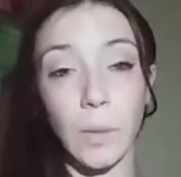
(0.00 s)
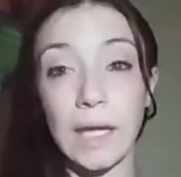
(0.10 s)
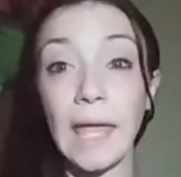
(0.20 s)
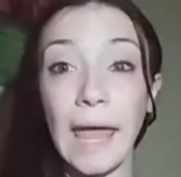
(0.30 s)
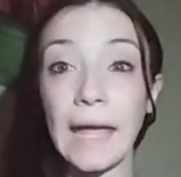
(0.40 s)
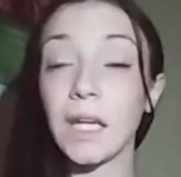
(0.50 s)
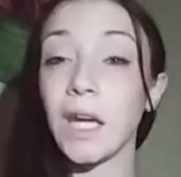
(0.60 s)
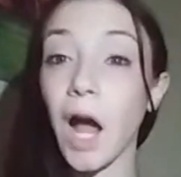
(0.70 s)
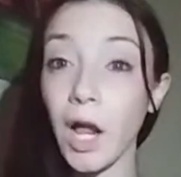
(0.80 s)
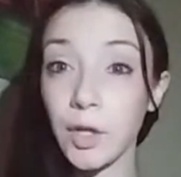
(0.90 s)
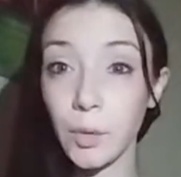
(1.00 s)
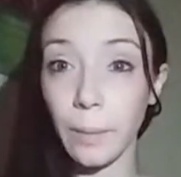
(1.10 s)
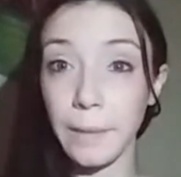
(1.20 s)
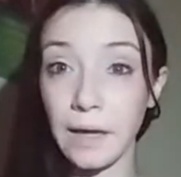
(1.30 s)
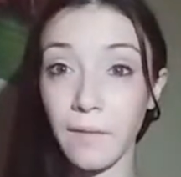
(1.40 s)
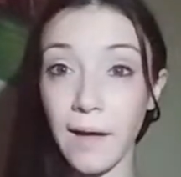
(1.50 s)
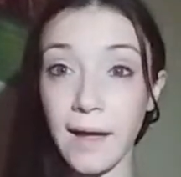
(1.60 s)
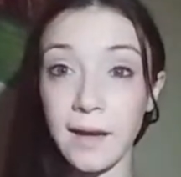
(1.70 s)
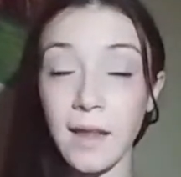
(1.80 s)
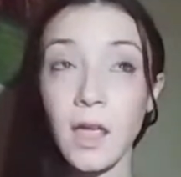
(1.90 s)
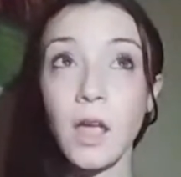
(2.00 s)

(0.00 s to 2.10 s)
we cannot do a pick line